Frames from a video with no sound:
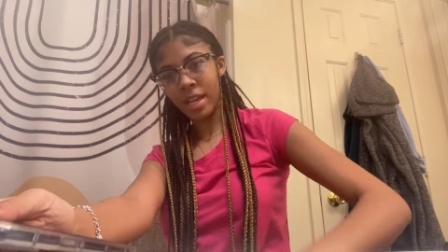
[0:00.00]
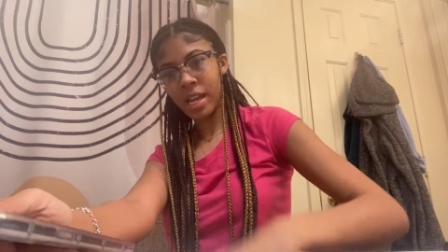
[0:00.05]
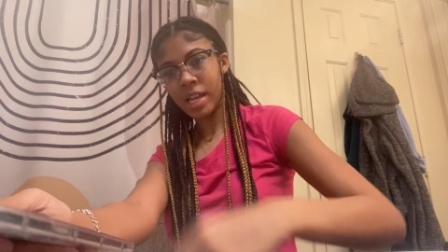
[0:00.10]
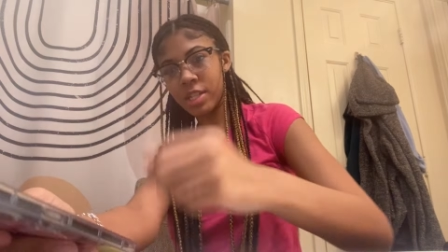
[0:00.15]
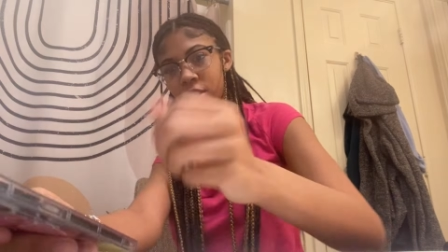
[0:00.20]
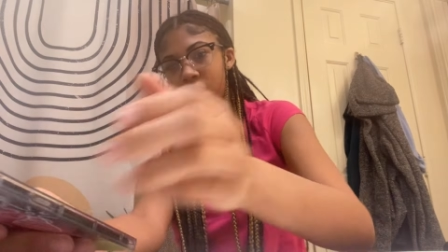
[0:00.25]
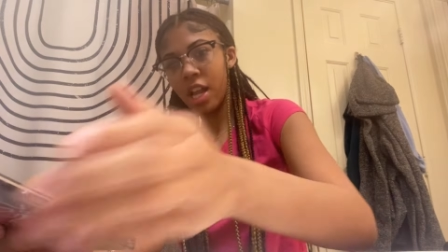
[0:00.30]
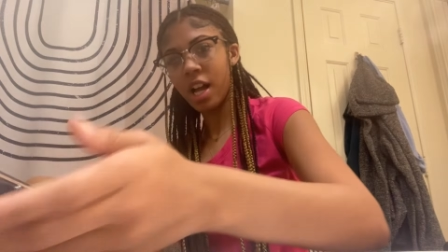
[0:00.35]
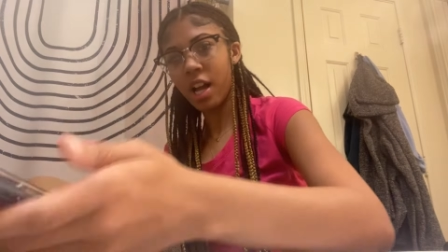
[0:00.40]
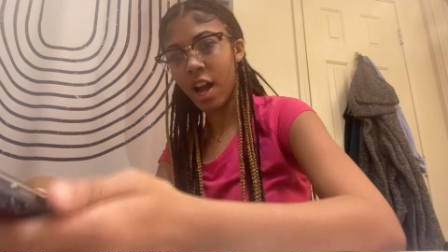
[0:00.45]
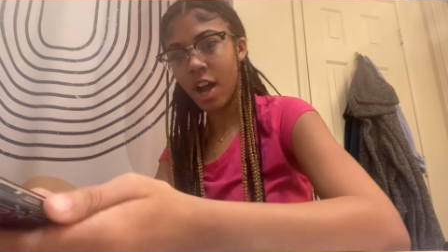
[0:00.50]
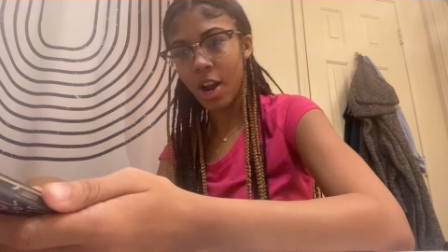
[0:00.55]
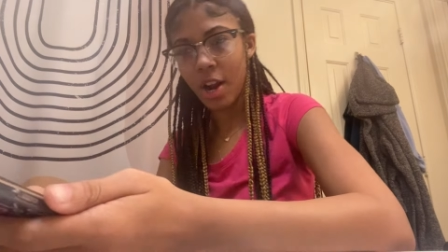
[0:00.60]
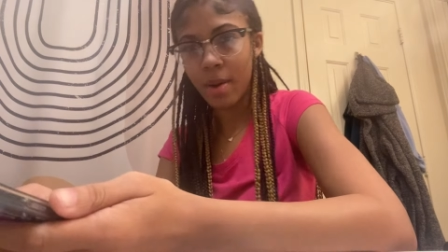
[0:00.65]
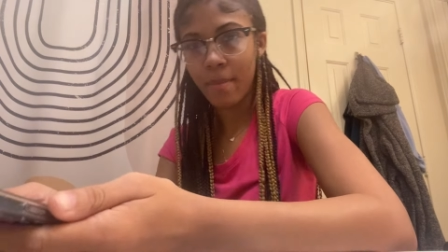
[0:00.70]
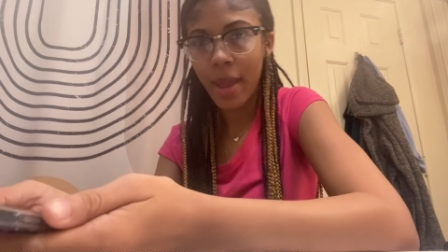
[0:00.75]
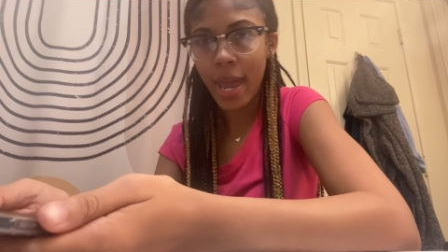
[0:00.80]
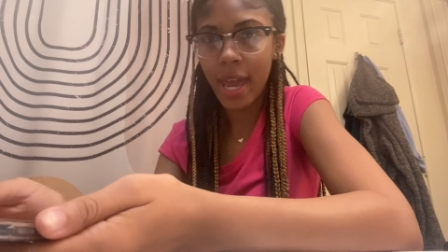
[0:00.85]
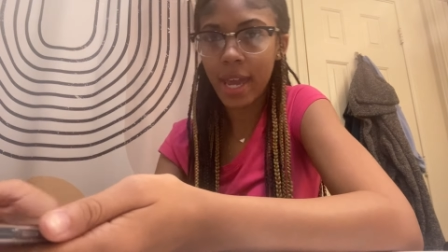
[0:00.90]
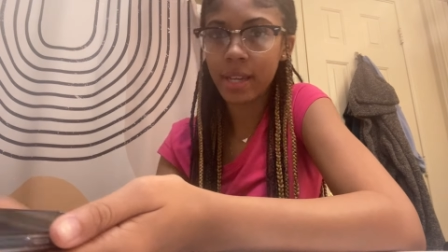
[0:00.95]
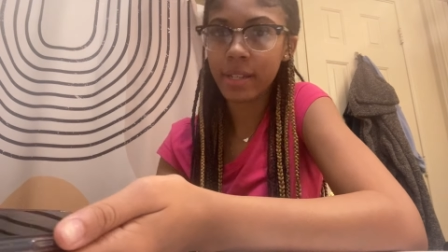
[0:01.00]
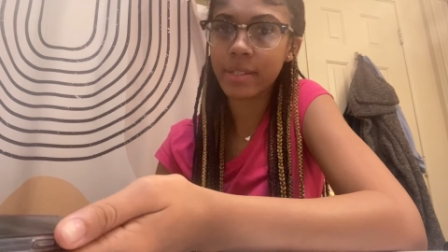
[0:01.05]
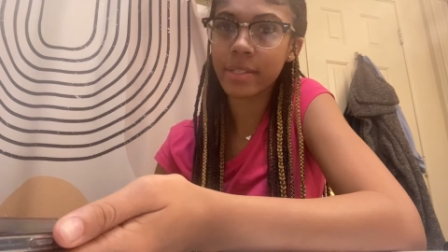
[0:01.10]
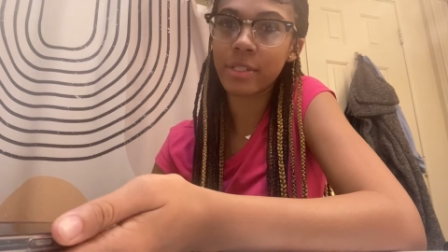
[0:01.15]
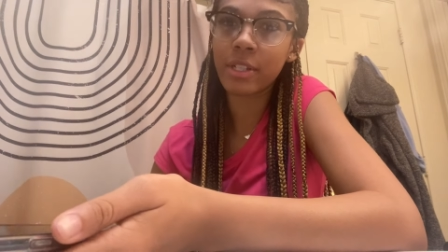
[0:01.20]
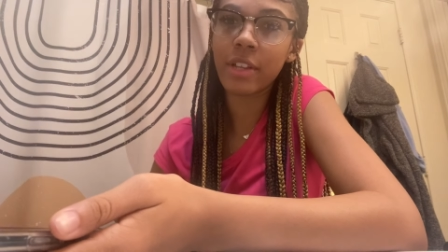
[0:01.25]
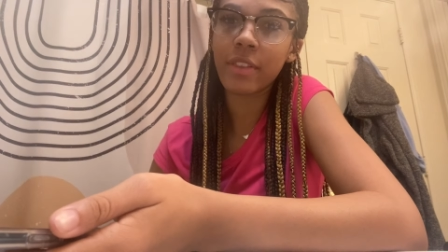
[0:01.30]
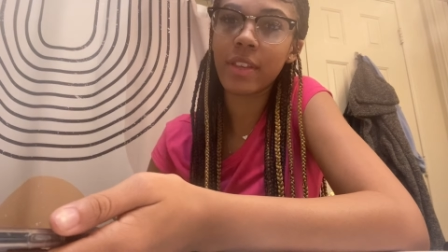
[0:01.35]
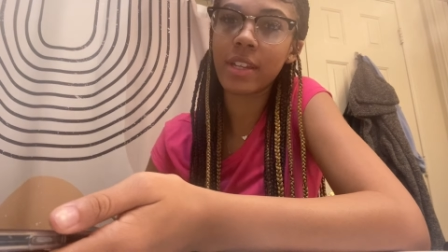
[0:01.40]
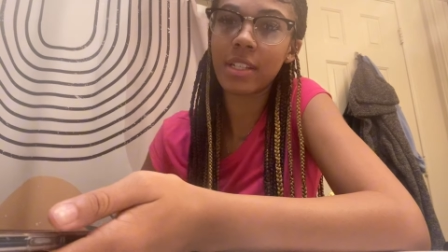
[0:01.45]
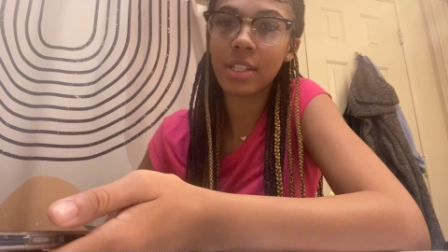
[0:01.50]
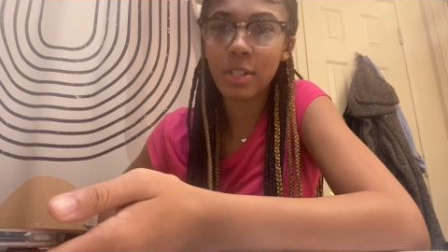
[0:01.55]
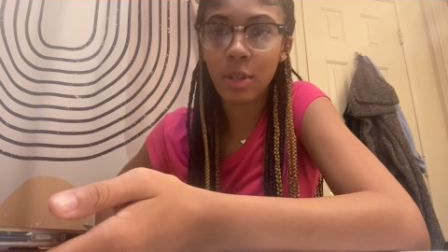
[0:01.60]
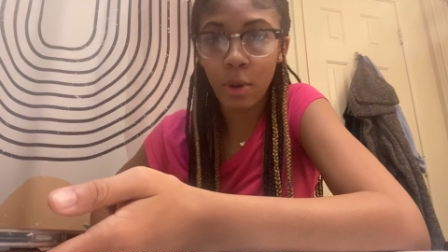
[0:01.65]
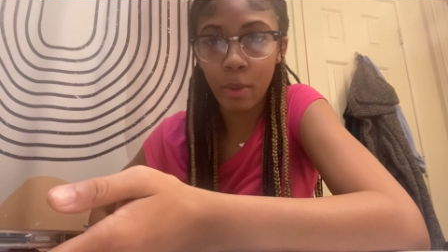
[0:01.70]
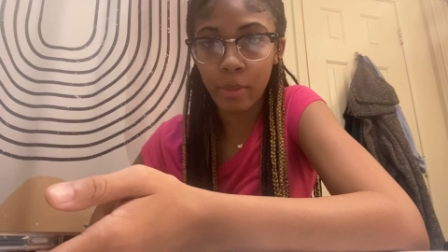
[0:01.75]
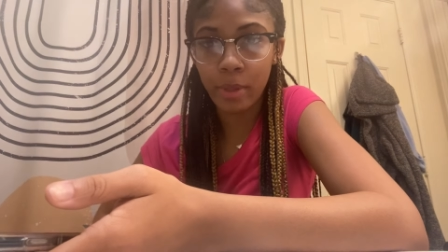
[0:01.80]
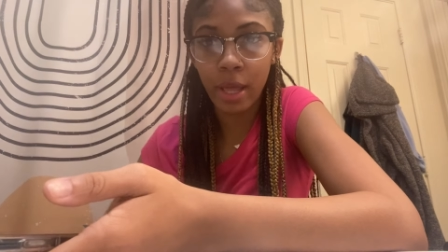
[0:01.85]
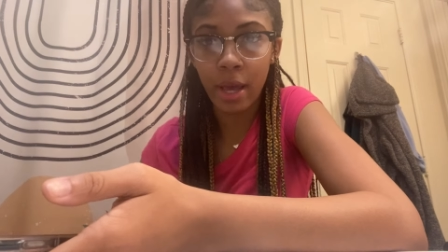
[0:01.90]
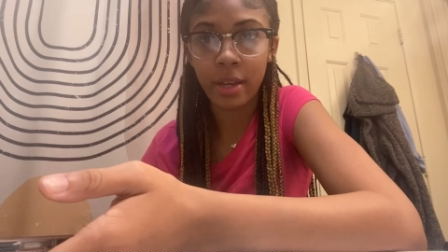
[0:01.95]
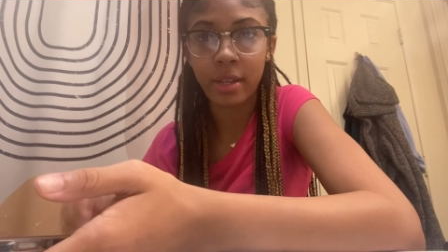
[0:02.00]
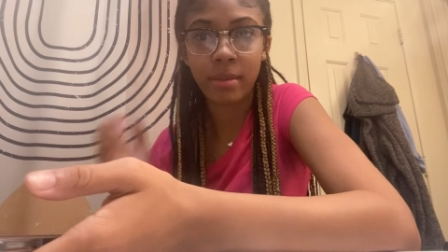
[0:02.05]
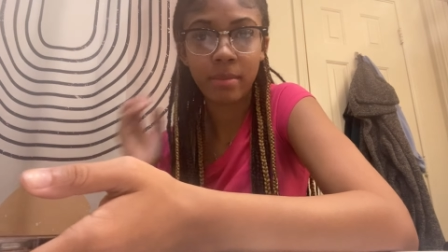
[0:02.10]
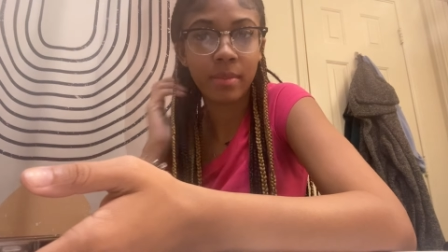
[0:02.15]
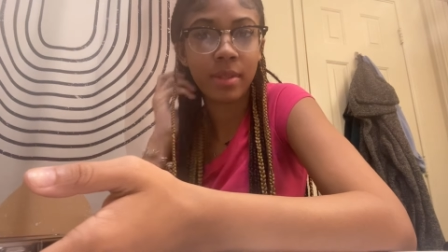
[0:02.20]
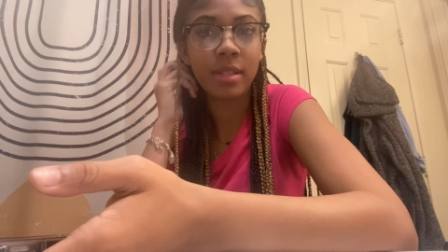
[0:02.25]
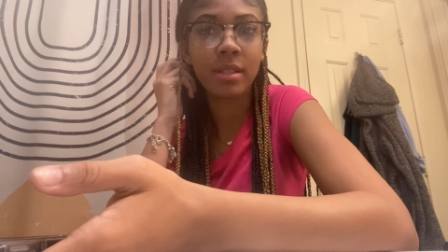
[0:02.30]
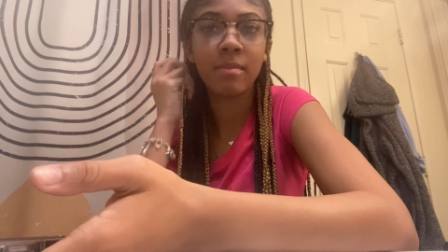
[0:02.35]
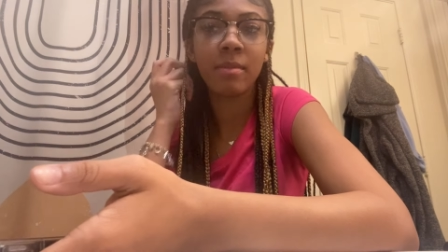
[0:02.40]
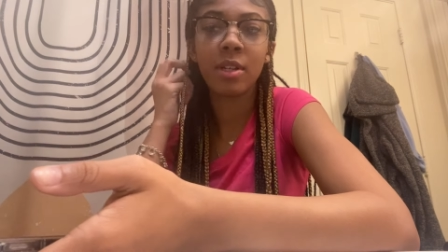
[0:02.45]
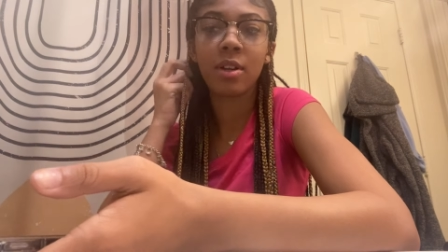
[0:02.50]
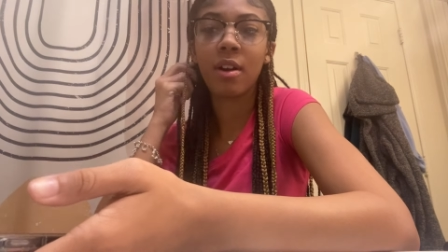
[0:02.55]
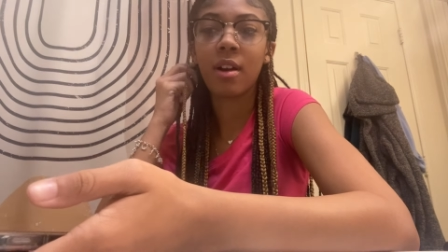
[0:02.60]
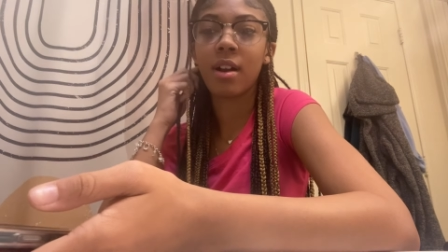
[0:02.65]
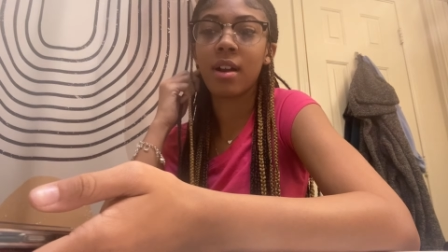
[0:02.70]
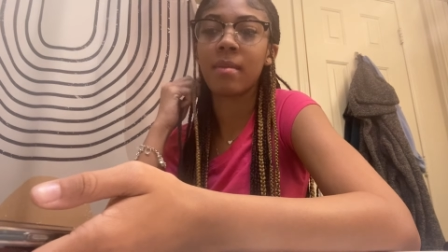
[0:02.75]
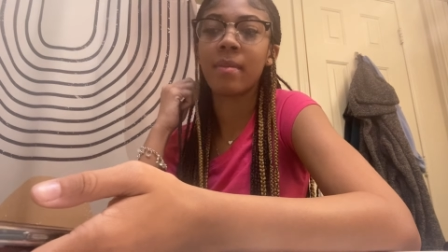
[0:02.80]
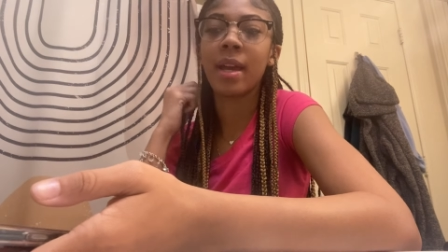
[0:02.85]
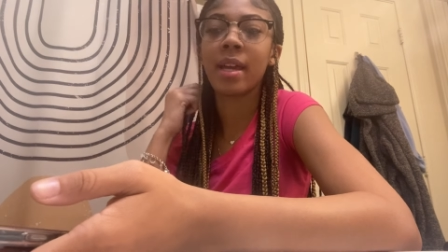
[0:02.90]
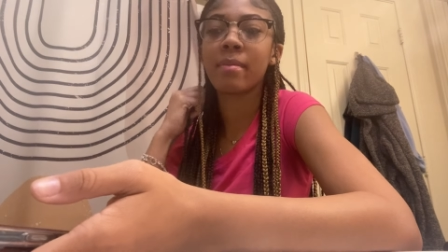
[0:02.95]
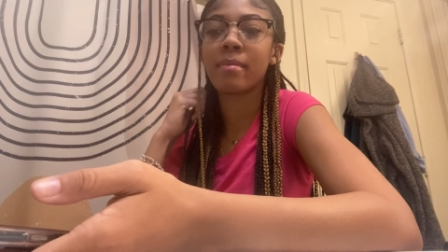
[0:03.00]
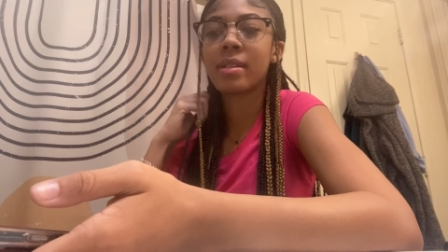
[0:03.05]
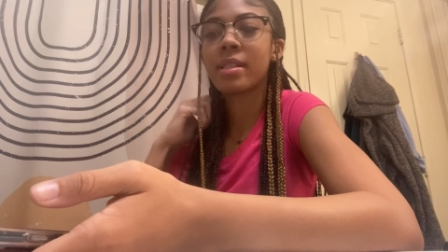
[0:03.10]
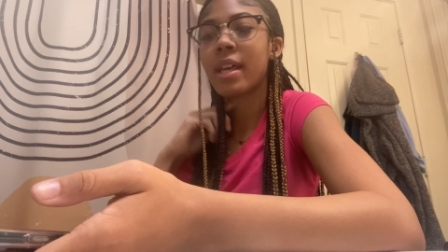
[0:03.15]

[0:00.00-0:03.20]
should I call her back, or y'all think she gonna block? Let me call her back.